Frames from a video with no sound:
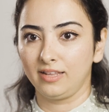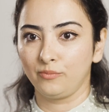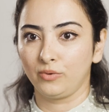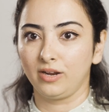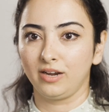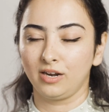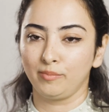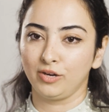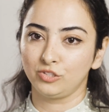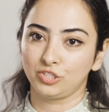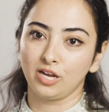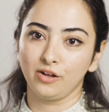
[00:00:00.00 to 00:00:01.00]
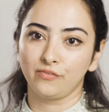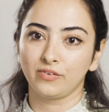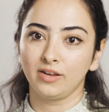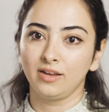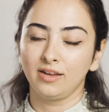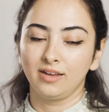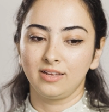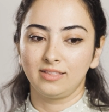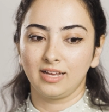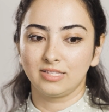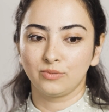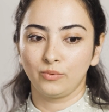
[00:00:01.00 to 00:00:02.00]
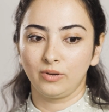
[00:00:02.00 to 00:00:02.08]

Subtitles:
and then when I heard about JELF, that's